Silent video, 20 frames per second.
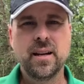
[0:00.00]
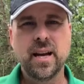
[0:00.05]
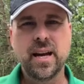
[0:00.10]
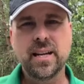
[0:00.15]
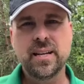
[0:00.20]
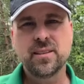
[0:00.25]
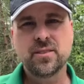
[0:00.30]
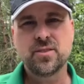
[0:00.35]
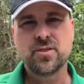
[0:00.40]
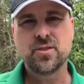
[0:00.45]

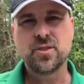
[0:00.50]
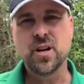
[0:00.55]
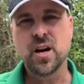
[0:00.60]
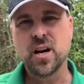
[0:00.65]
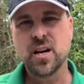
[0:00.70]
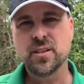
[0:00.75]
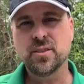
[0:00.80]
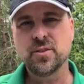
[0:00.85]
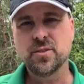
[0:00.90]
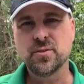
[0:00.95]
Hey, it's
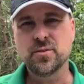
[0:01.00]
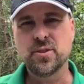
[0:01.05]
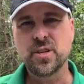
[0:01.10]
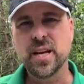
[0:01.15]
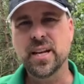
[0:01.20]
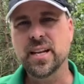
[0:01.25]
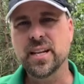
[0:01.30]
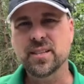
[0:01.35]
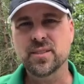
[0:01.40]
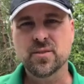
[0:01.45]
John, your
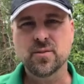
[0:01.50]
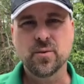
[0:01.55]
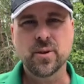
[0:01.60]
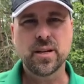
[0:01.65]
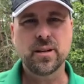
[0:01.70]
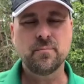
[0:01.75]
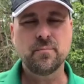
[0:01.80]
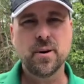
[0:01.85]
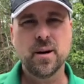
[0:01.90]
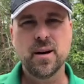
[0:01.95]
Gen X
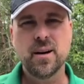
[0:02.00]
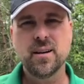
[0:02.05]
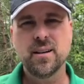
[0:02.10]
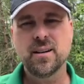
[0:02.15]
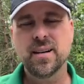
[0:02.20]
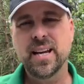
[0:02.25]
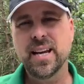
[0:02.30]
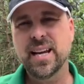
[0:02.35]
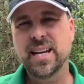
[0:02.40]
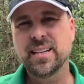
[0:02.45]
grandpa,
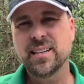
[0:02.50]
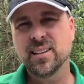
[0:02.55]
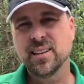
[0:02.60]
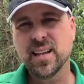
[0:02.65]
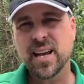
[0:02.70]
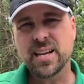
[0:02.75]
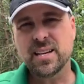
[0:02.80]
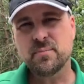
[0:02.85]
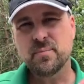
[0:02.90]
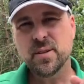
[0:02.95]
and
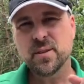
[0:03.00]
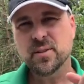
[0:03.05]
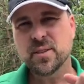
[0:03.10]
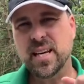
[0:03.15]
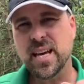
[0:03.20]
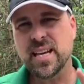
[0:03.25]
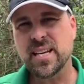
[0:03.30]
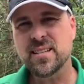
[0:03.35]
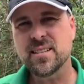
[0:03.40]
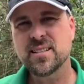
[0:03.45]
like Bill
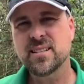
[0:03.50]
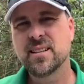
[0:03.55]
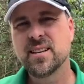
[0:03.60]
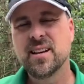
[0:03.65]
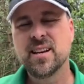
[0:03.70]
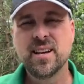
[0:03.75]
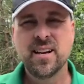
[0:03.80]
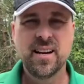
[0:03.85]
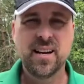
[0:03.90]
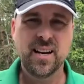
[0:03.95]
Gates,
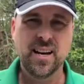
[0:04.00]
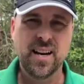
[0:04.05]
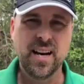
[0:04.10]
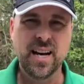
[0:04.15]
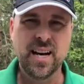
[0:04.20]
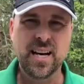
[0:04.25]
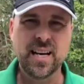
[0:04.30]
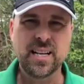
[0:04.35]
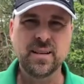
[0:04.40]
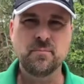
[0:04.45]

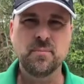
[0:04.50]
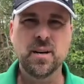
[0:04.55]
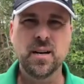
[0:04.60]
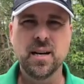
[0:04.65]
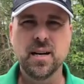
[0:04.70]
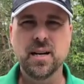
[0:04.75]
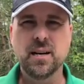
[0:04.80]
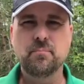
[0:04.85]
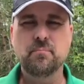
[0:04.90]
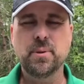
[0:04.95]
I'm
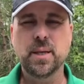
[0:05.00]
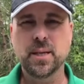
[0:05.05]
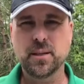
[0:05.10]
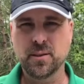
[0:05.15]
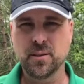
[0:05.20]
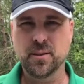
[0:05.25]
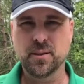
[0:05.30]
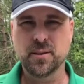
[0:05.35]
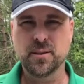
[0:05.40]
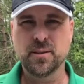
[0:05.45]
a
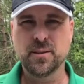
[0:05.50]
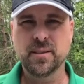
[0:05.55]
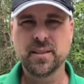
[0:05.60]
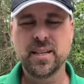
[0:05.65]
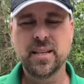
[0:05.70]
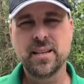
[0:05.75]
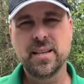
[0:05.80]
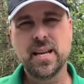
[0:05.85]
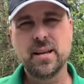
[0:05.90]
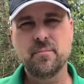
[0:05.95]
pickler,
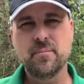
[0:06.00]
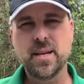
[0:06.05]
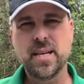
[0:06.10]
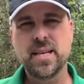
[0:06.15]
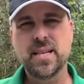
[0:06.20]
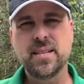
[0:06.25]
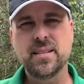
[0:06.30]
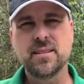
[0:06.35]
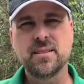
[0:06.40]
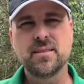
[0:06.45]
and that
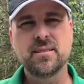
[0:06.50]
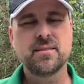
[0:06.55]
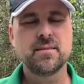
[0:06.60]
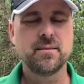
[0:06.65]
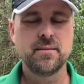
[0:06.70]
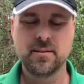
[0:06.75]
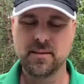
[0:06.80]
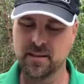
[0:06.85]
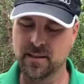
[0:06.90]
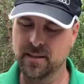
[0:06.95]

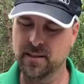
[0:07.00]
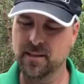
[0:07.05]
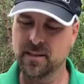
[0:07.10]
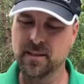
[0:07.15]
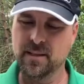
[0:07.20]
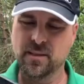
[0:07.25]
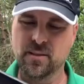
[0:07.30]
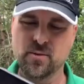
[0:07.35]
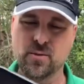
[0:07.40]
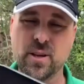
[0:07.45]
means
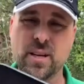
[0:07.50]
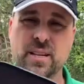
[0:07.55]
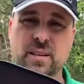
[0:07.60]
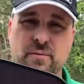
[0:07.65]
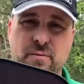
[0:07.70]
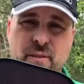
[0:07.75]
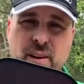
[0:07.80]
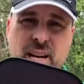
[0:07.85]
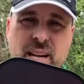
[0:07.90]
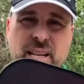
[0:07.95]
trying to
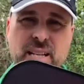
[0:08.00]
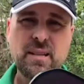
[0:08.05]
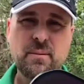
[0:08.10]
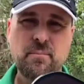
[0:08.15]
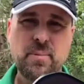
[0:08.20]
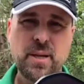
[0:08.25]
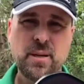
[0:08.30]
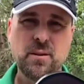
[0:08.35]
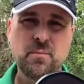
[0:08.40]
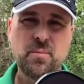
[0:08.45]
find a
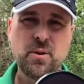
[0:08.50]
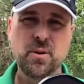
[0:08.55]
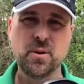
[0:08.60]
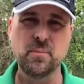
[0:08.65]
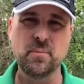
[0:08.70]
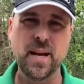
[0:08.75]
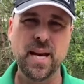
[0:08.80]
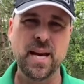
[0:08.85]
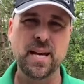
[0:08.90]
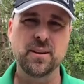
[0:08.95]

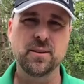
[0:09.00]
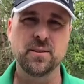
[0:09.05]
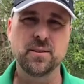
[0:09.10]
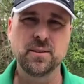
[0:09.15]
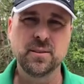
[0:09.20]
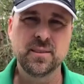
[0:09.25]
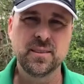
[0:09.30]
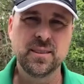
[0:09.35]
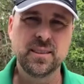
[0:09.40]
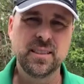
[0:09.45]
pickleball
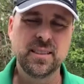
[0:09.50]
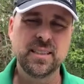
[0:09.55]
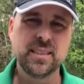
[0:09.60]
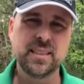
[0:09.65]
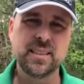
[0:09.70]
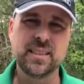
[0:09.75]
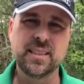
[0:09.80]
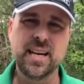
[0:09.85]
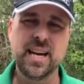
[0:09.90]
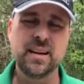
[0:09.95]
paddle
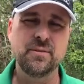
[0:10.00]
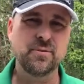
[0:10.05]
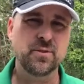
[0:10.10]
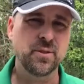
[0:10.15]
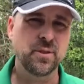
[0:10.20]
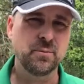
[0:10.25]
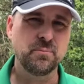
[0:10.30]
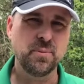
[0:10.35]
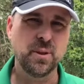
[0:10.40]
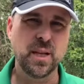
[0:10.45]

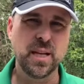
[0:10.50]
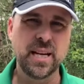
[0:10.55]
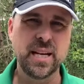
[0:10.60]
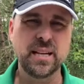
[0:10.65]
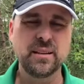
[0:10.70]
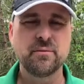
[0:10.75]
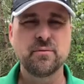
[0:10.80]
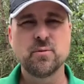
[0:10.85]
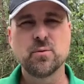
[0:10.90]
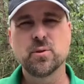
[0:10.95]
after
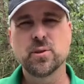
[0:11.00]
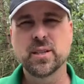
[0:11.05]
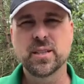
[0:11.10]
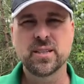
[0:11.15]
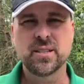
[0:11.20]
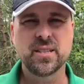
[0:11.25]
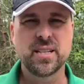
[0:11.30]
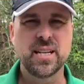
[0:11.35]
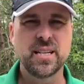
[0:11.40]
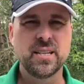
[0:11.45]
playing for an
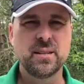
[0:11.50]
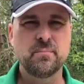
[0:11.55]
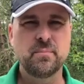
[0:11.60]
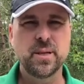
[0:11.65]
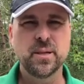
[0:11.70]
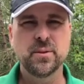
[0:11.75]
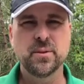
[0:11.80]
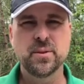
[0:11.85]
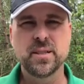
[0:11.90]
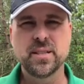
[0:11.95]
extended
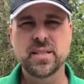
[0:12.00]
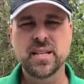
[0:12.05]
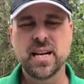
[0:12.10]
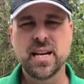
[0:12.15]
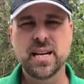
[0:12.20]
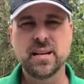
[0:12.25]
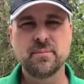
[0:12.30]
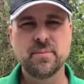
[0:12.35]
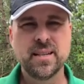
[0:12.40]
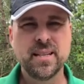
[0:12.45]
period of
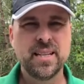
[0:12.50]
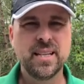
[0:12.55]
time